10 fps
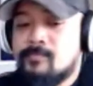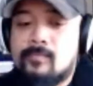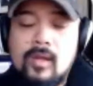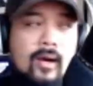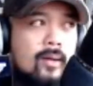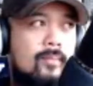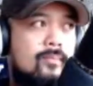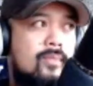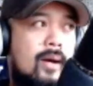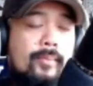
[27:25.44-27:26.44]

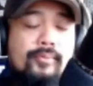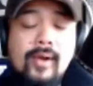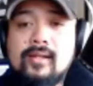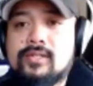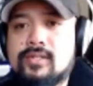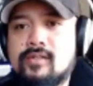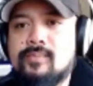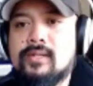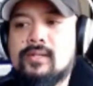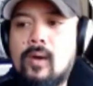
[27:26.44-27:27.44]
I'm a practitioner of
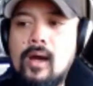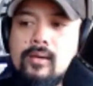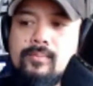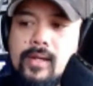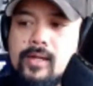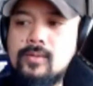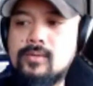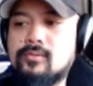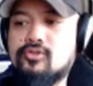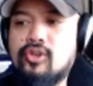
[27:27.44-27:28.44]
Balintawak, but I don't
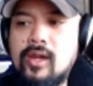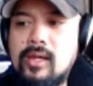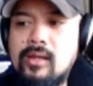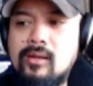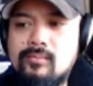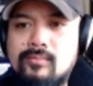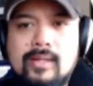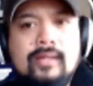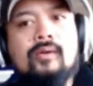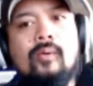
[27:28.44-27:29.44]
train
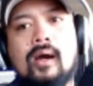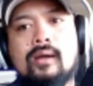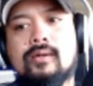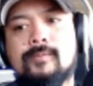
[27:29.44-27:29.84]
Balintawak.